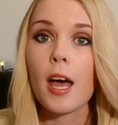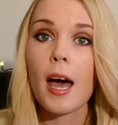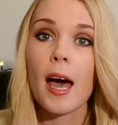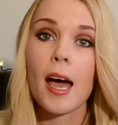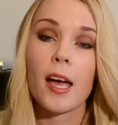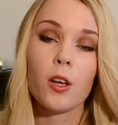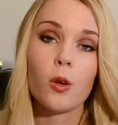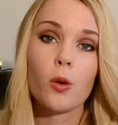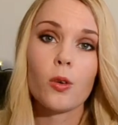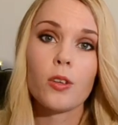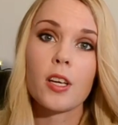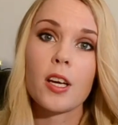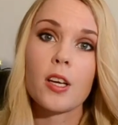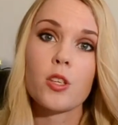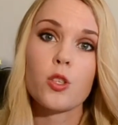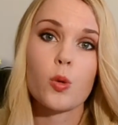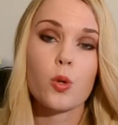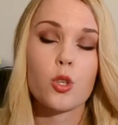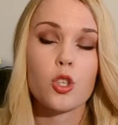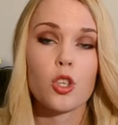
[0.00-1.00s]
I know that I
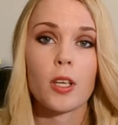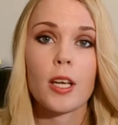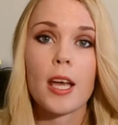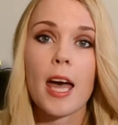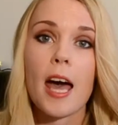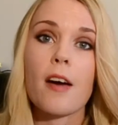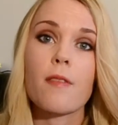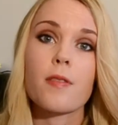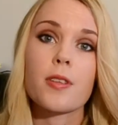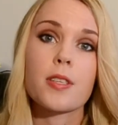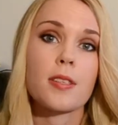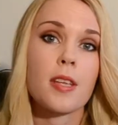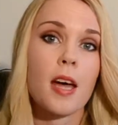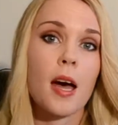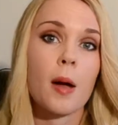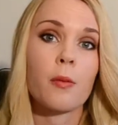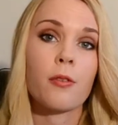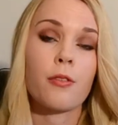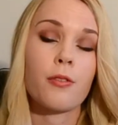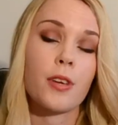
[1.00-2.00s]
usually have
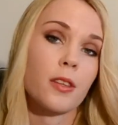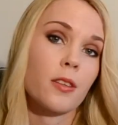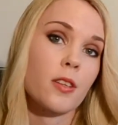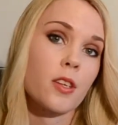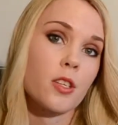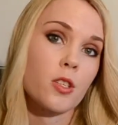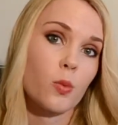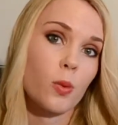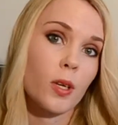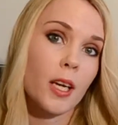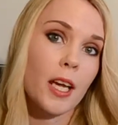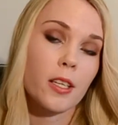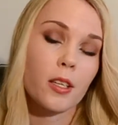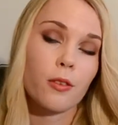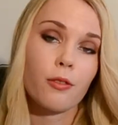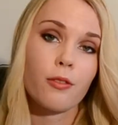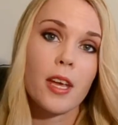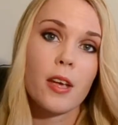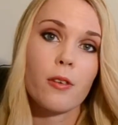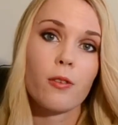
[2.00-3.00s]
some fitness related
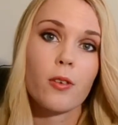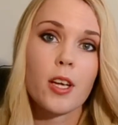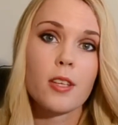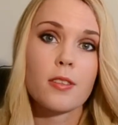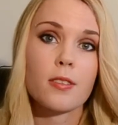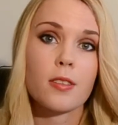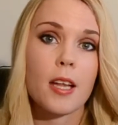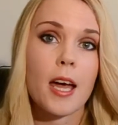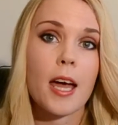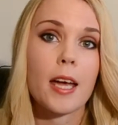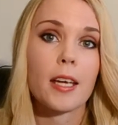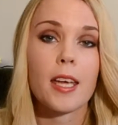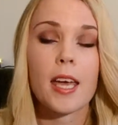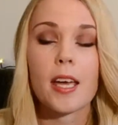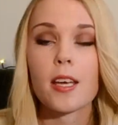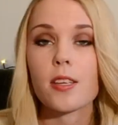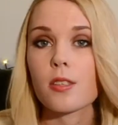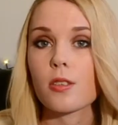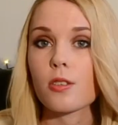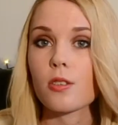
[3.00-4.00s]
favorites like
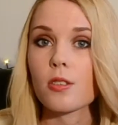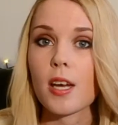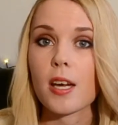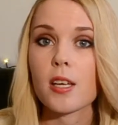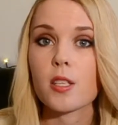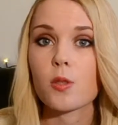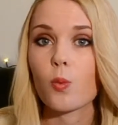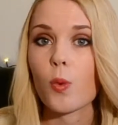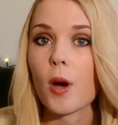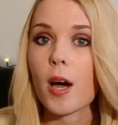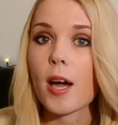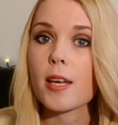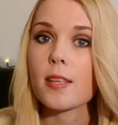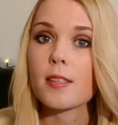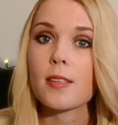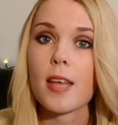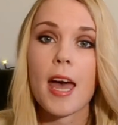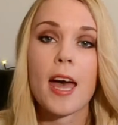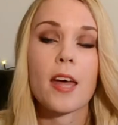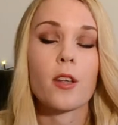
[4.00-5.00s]
exercise
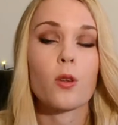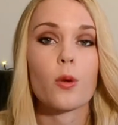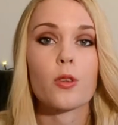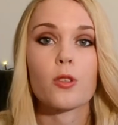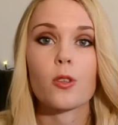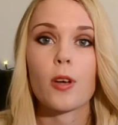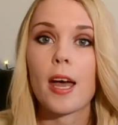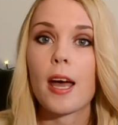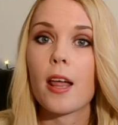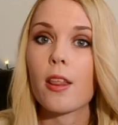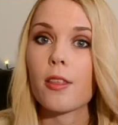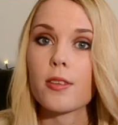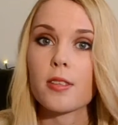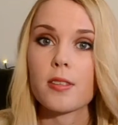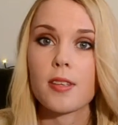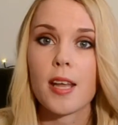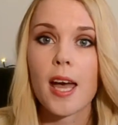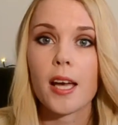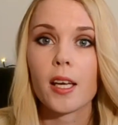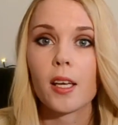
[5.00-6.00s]
wise and also a healthy
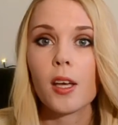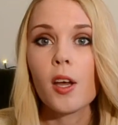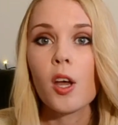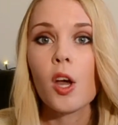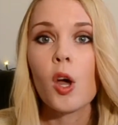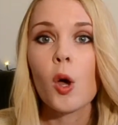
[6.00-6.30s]
snack,